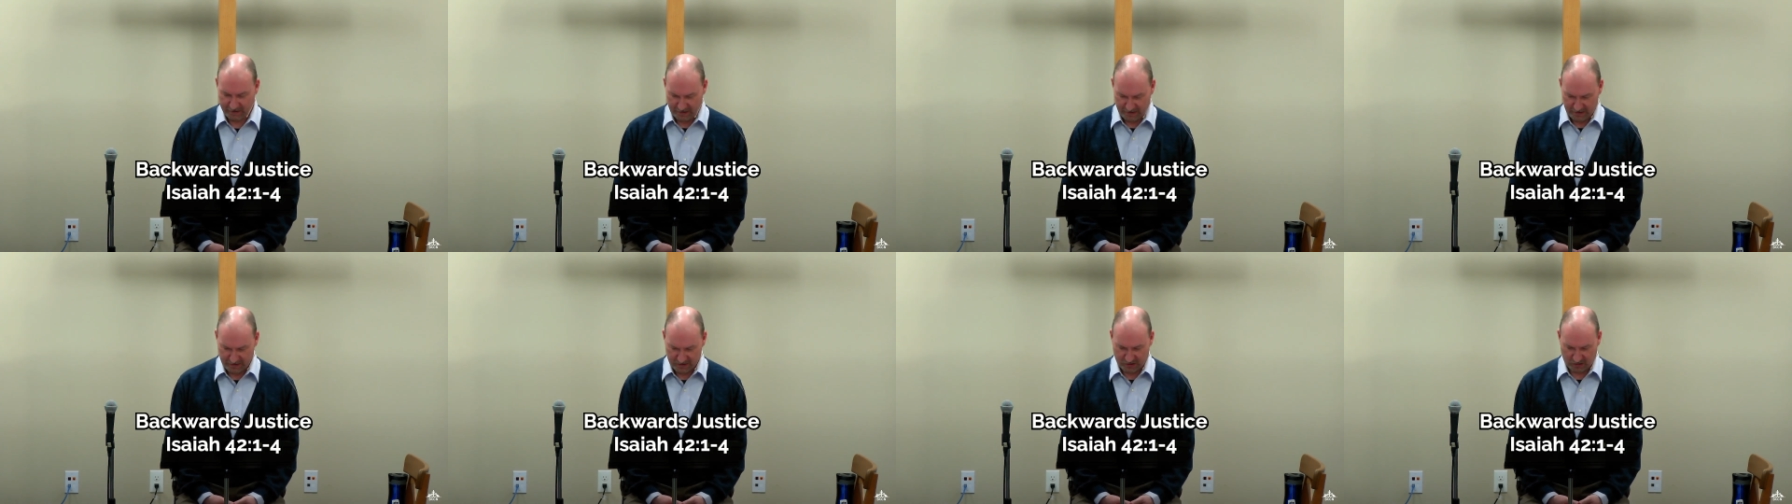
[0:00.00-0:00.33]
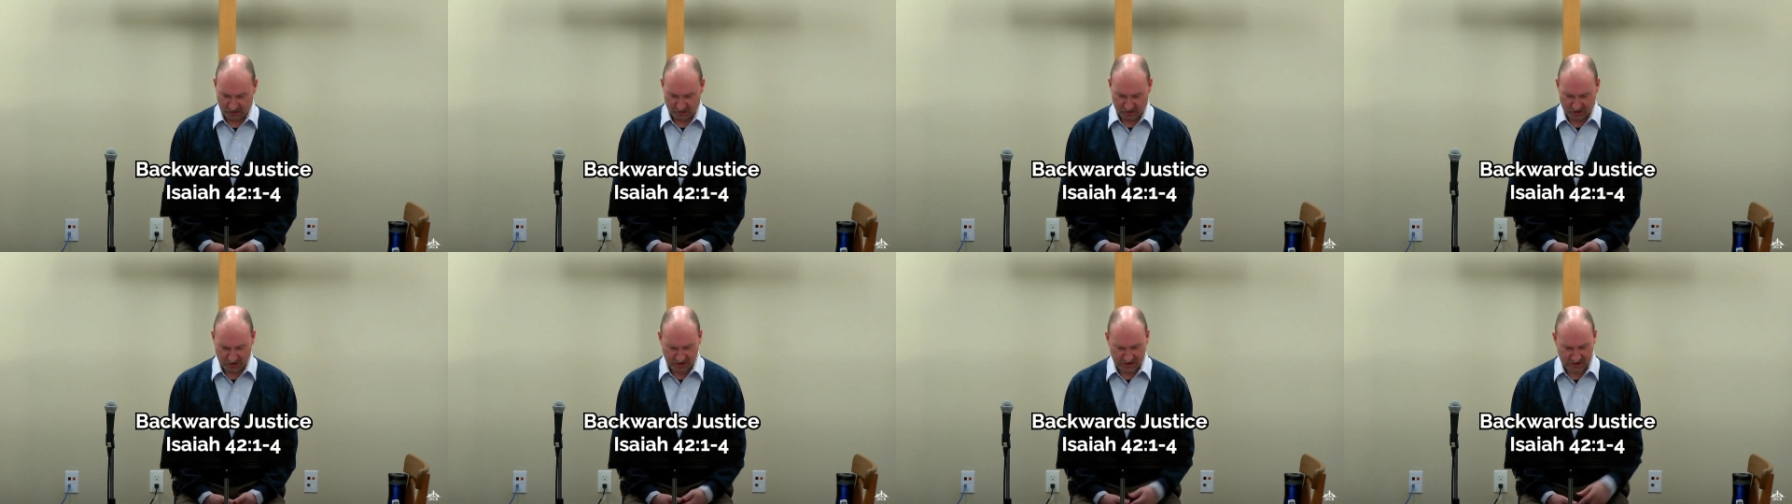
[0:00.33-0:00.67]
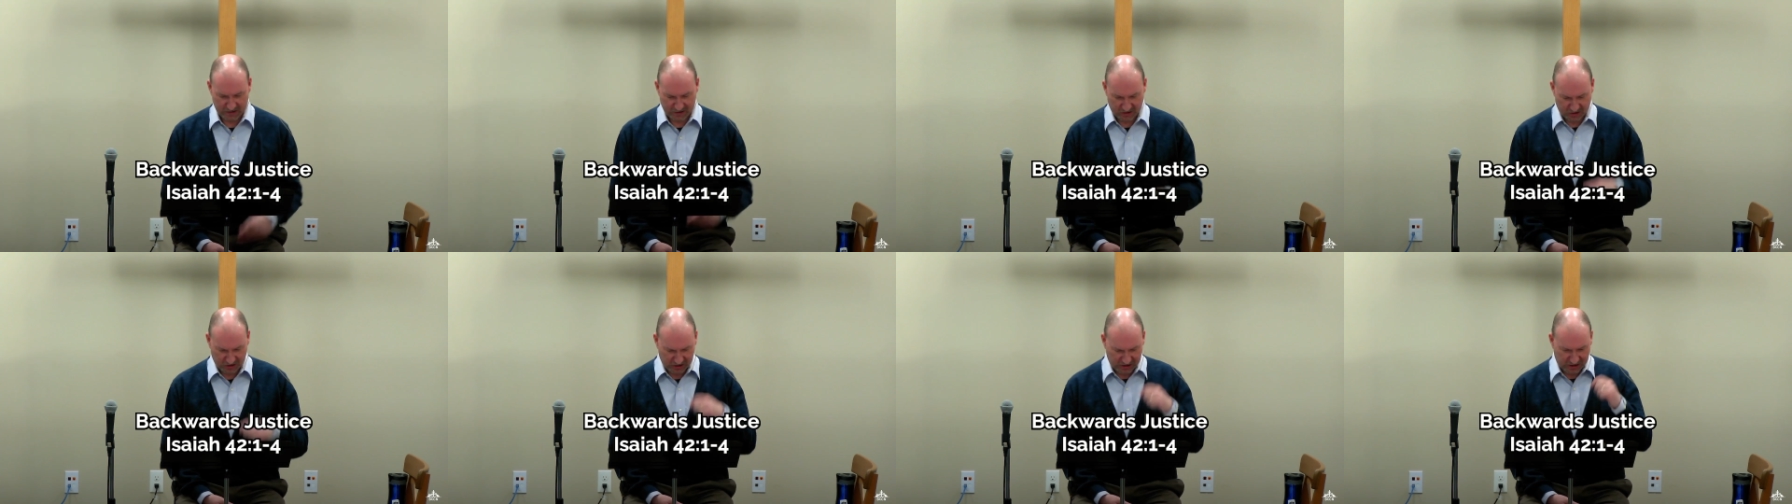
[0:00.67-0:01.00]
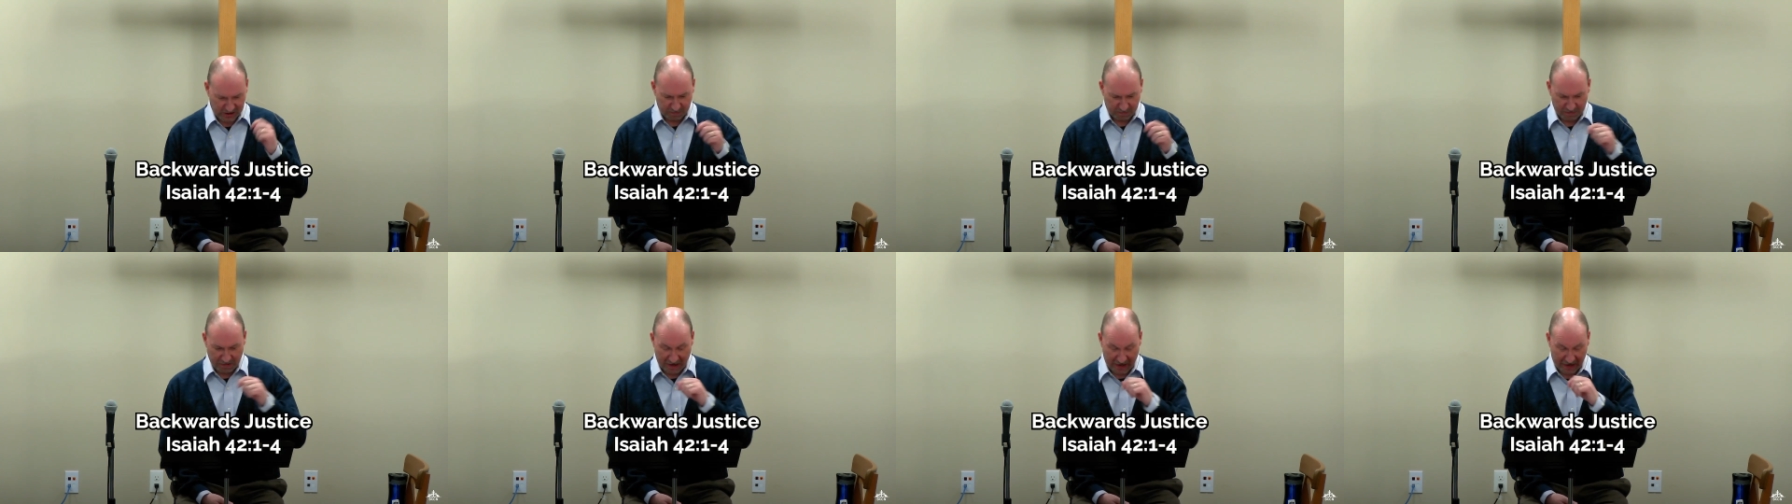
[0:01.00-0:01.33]
So just, just
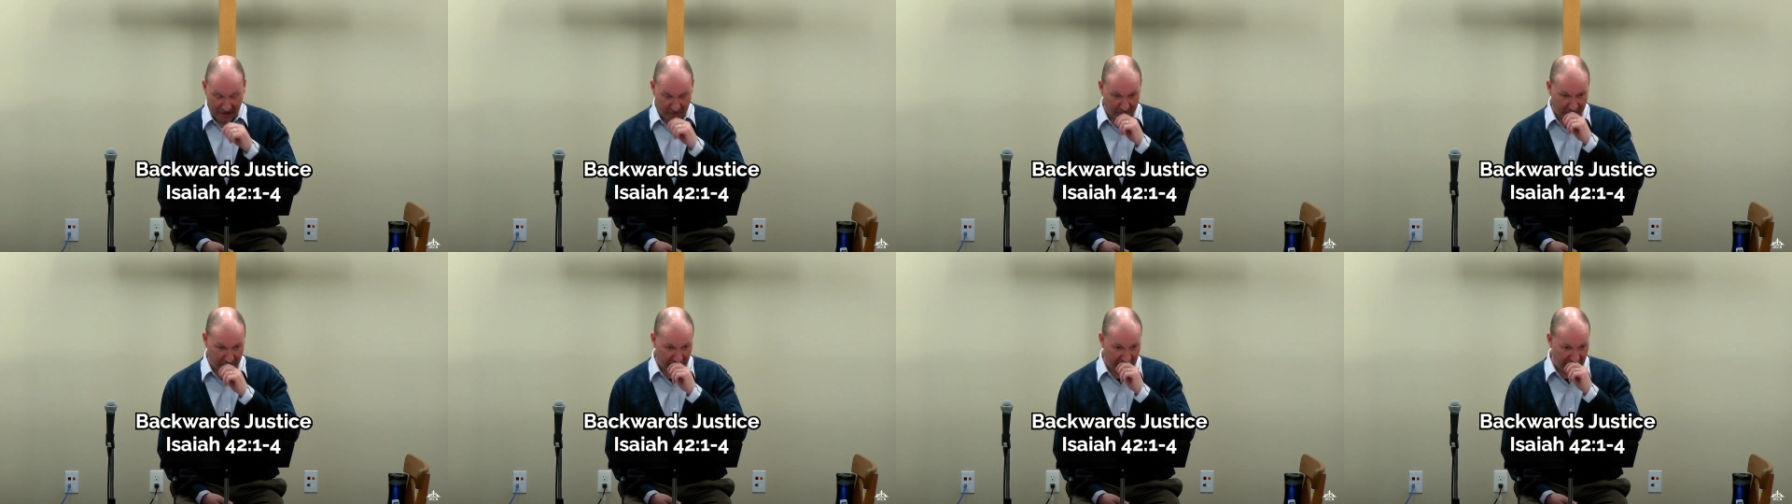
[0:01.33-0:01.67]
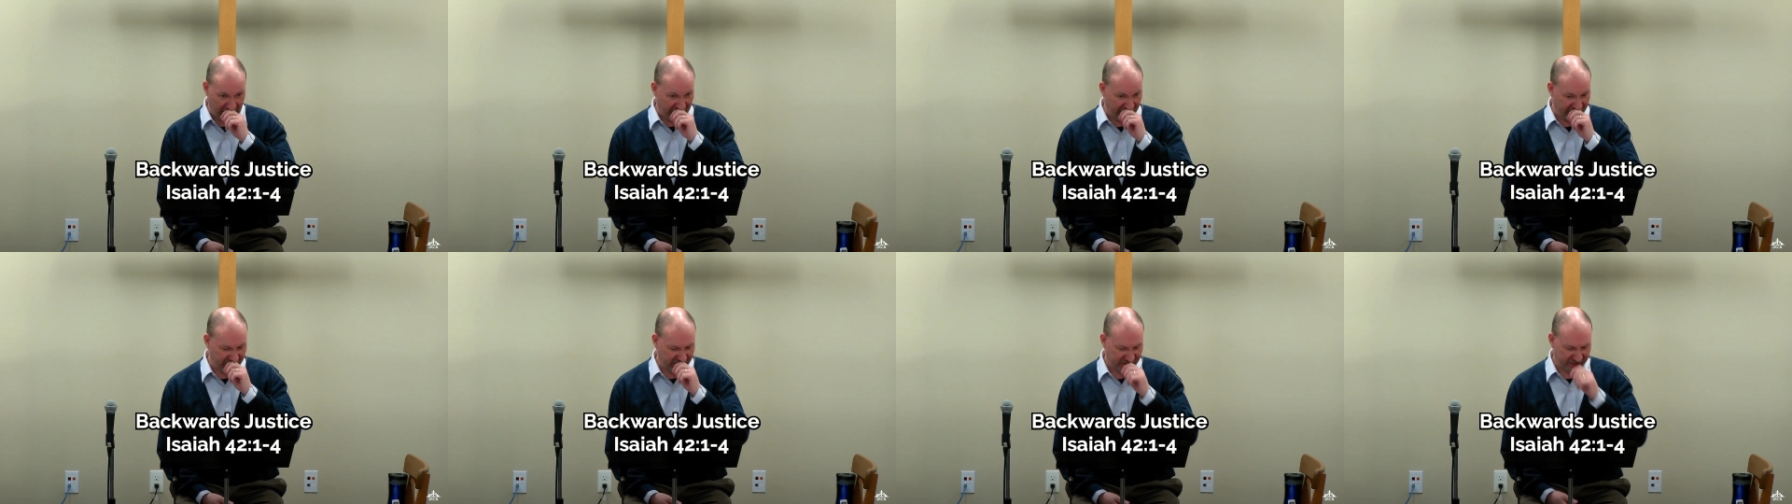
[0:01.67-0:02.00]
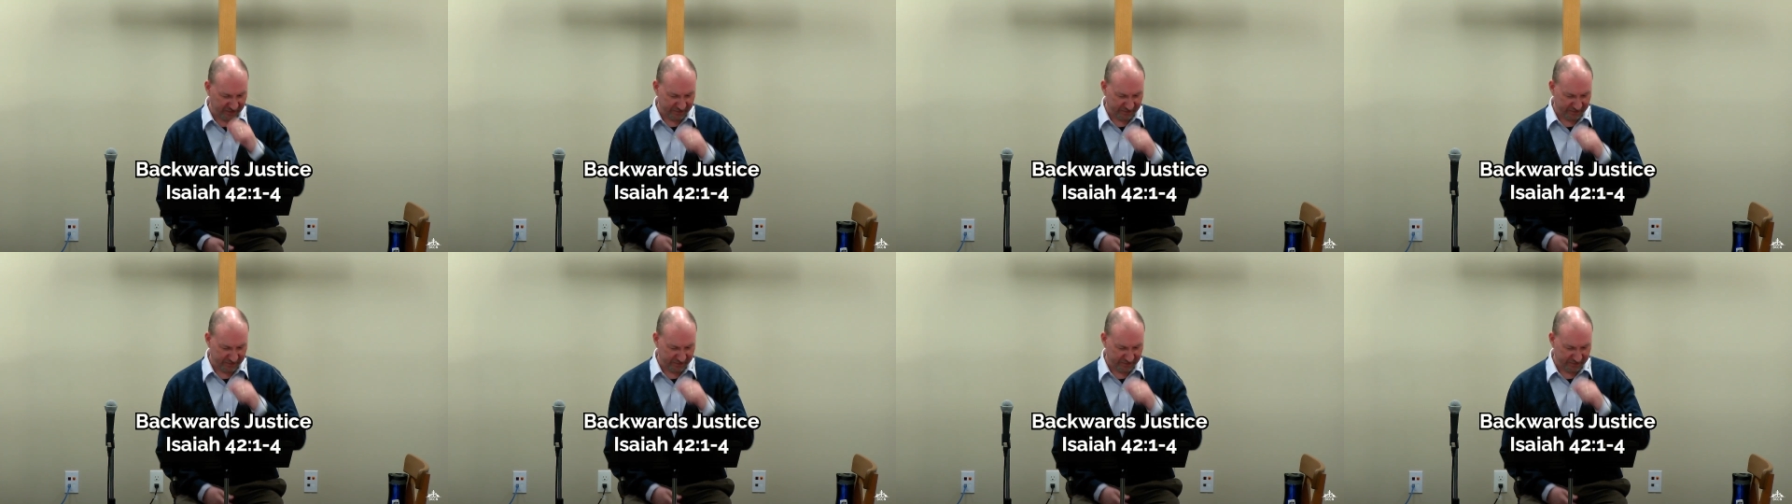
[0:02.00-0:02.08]
keep that in mind